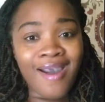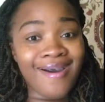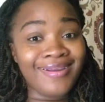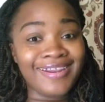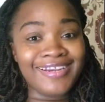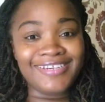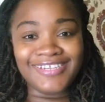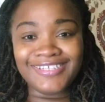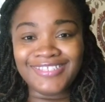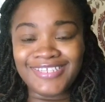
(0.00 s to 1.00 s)
on a
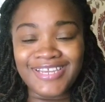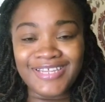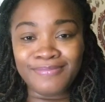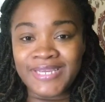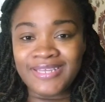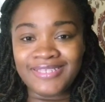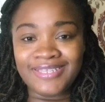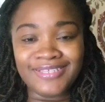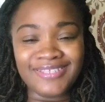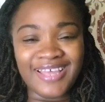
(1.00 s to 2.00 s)
day-to-day
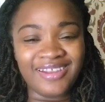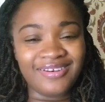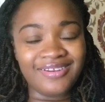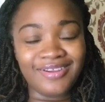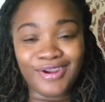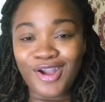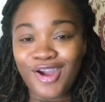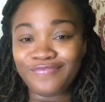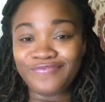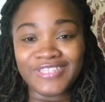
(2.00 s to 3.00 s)
basis and their
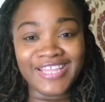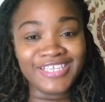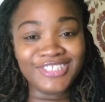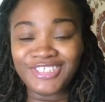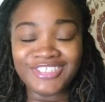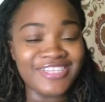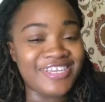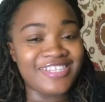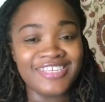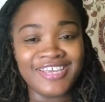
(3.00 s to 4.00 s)

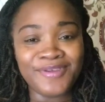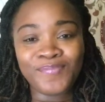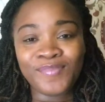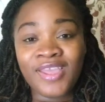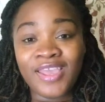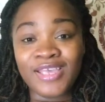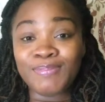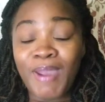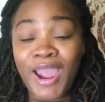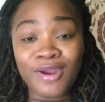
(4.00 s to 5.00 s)
confidentiality is
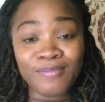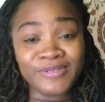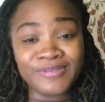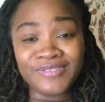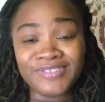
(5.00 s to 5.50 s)
paramount.